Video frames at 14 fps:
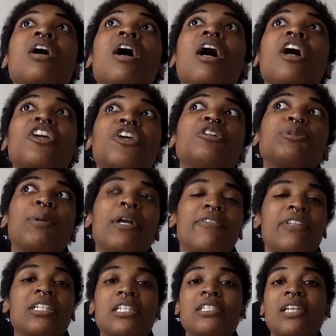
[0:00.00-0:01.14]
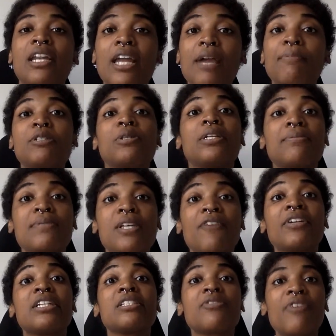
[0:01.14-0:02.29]
a huge part of the disconnect between himself and
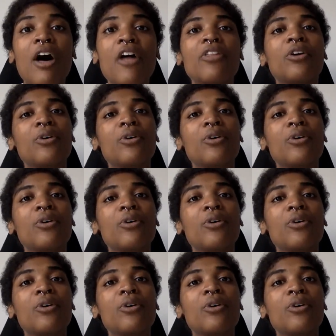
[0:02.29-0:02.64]
his father,